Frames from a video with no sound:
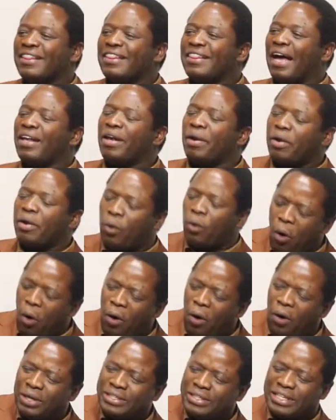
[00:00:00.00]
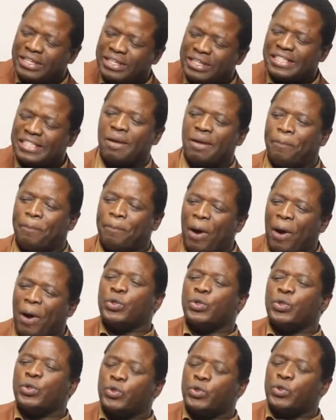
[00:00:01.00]
That God has the power
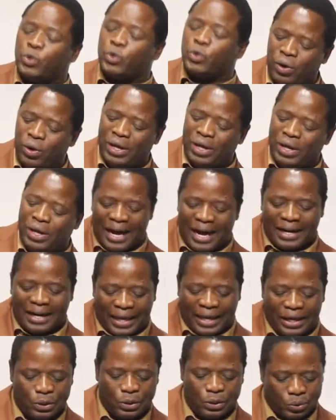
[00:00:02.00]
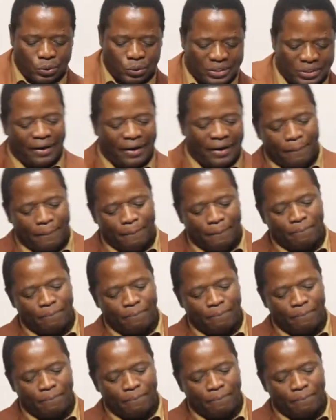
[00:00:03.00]
to do it again today.